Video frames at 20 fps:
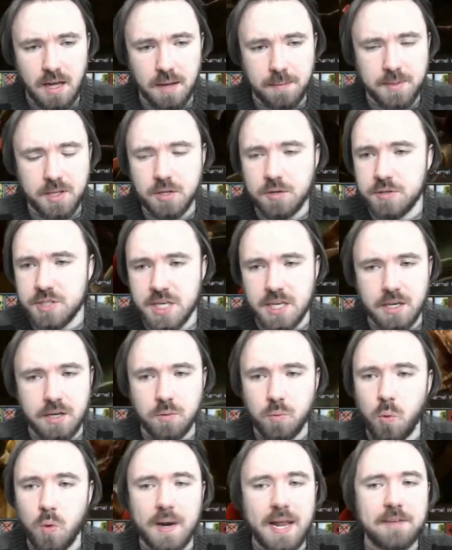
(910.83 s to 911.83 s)

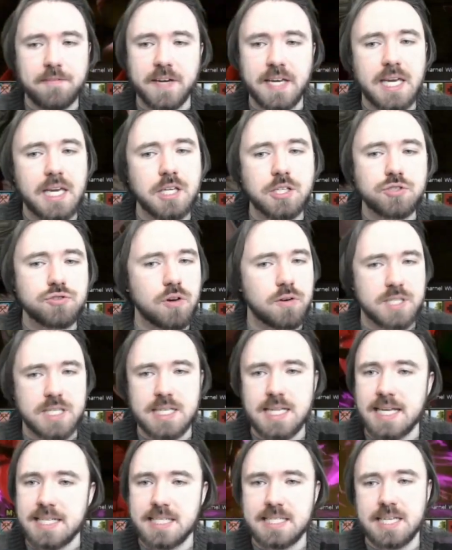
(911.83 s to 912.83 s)
Using whatever keystrokes are
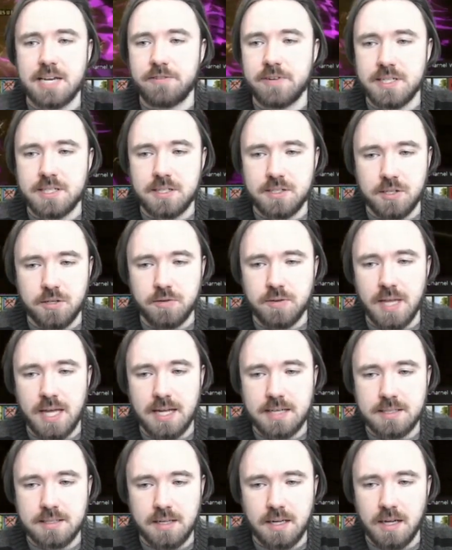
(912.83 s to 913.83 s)
necessary to do that.